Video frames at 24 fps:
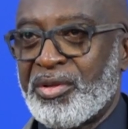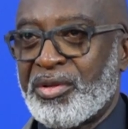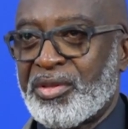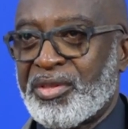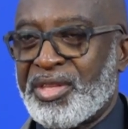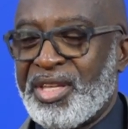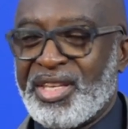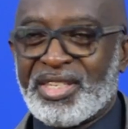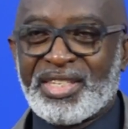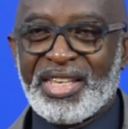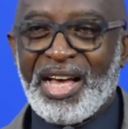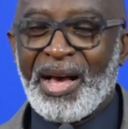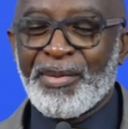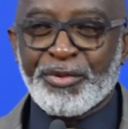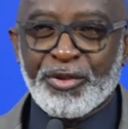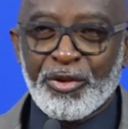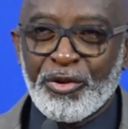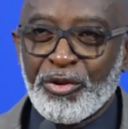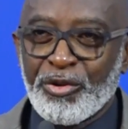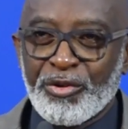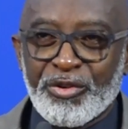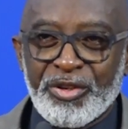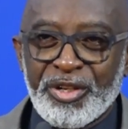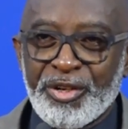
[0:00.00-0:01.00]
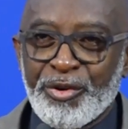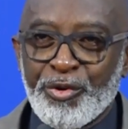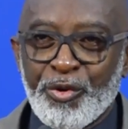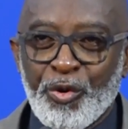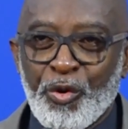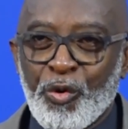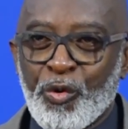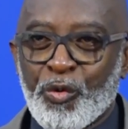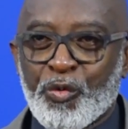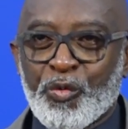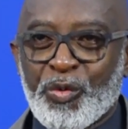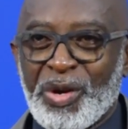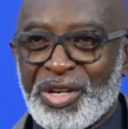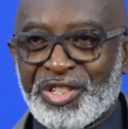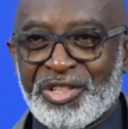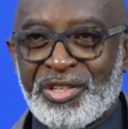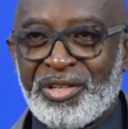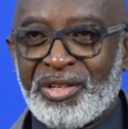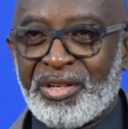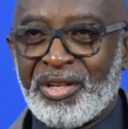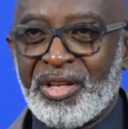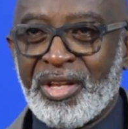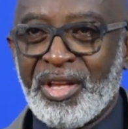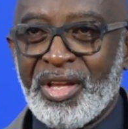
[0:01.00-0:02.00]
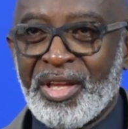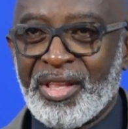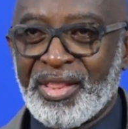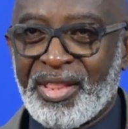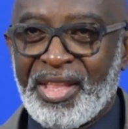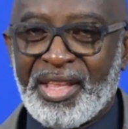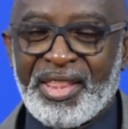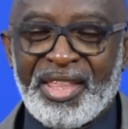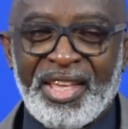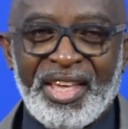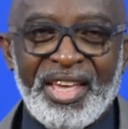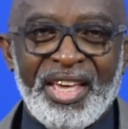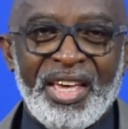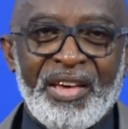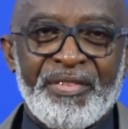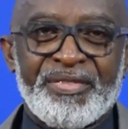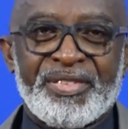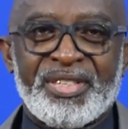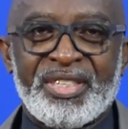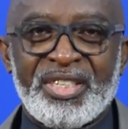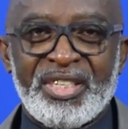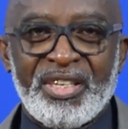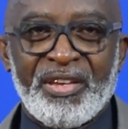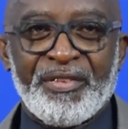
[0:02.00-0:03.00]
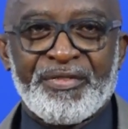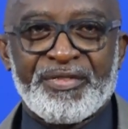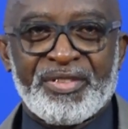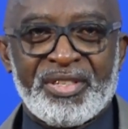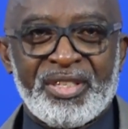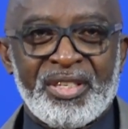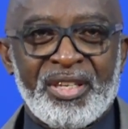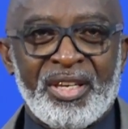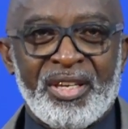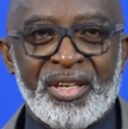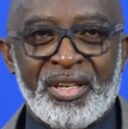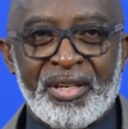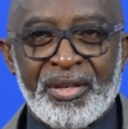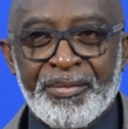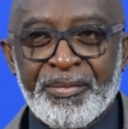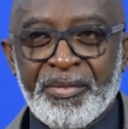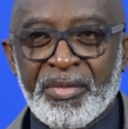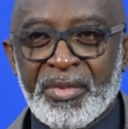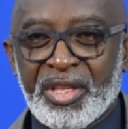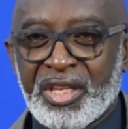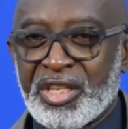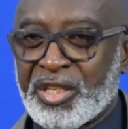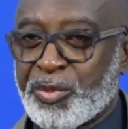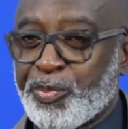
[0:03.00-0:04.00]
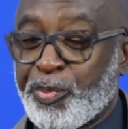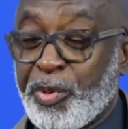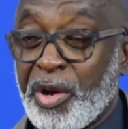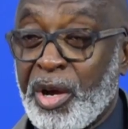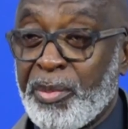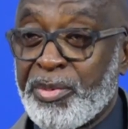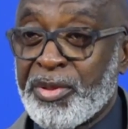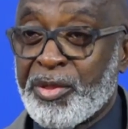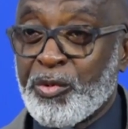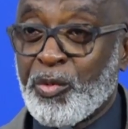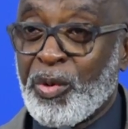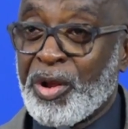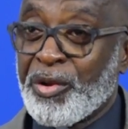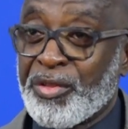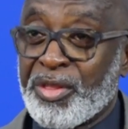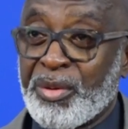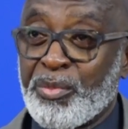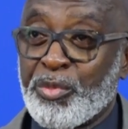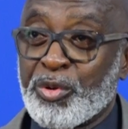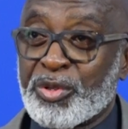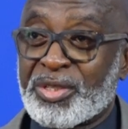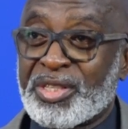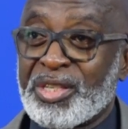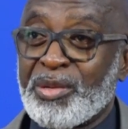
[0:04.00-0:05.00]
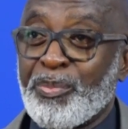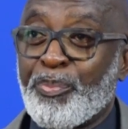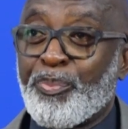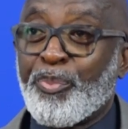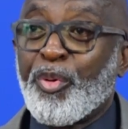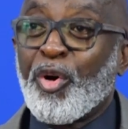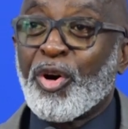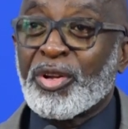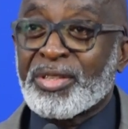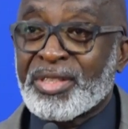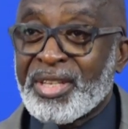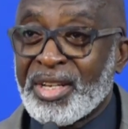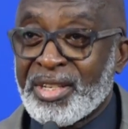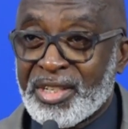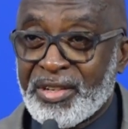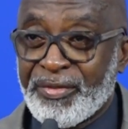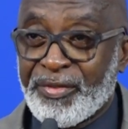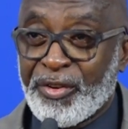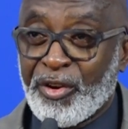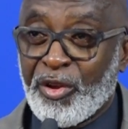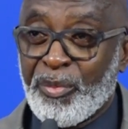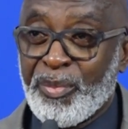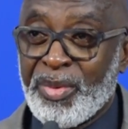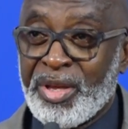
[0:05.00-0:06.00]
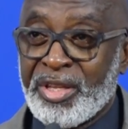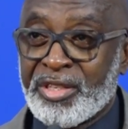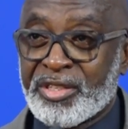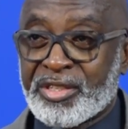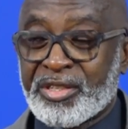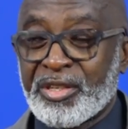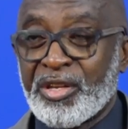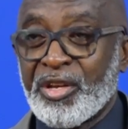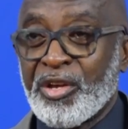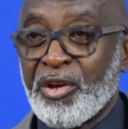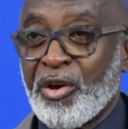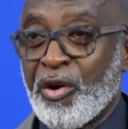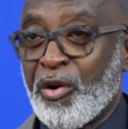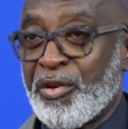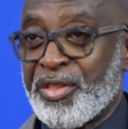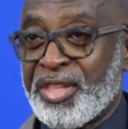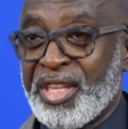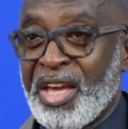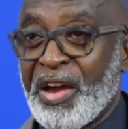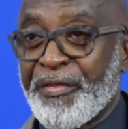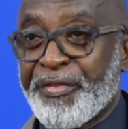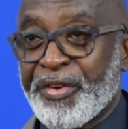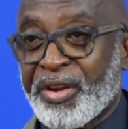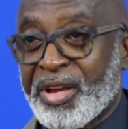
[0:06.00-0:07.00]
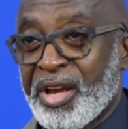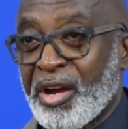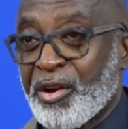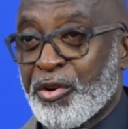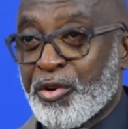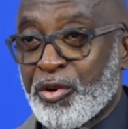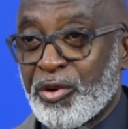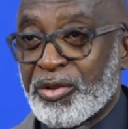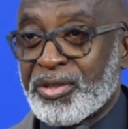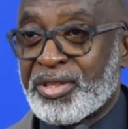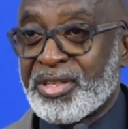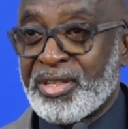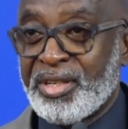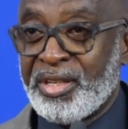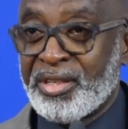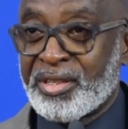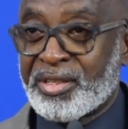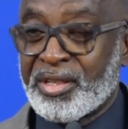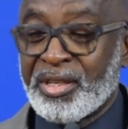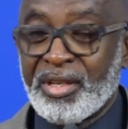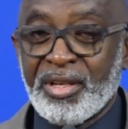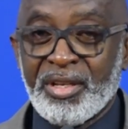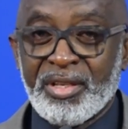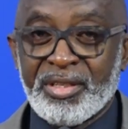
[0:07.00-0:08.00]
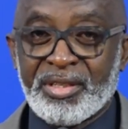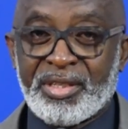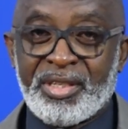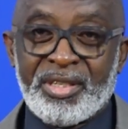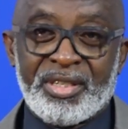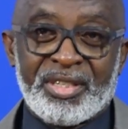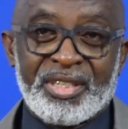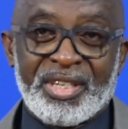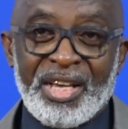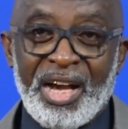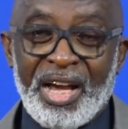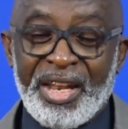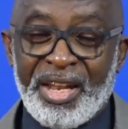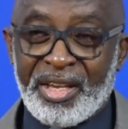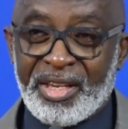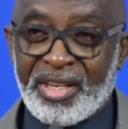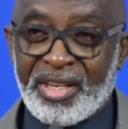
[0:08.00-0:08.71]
There's absolutely no question that the AFCFTA is probably one of the most important developments on the African continent since Ghana